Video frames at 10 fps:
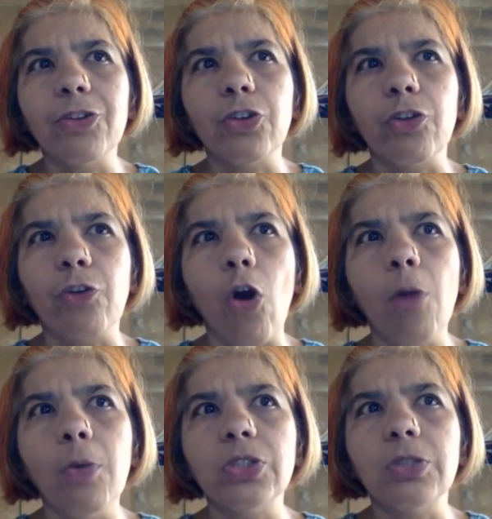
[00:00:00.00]
sort of
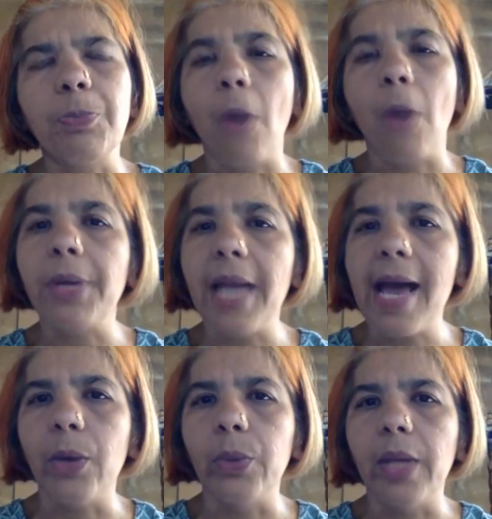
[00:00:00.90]
almost proper
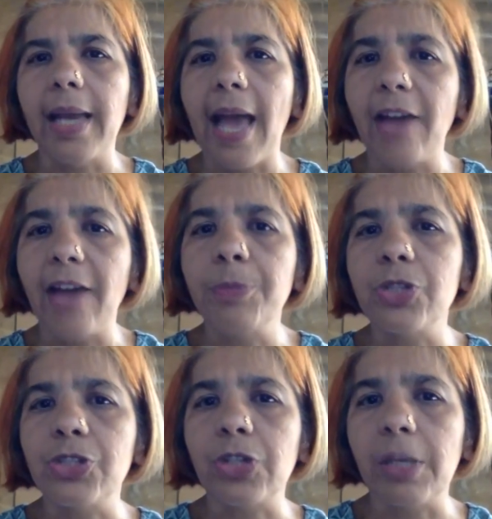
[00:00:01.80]
noun and
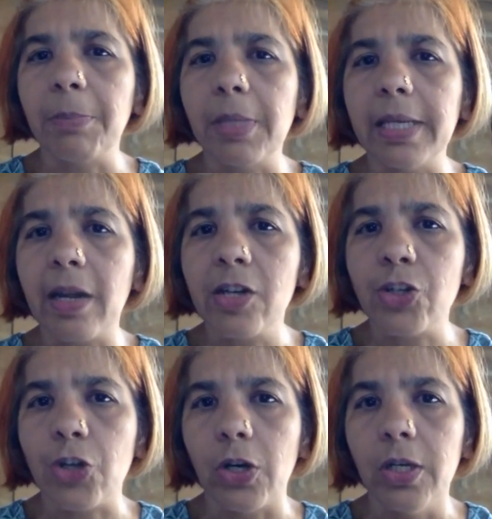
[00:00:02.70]
attributed to Kimberly
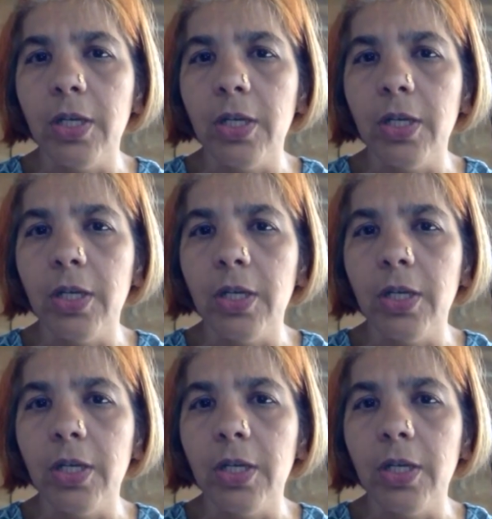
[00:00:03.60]
Crenshaw.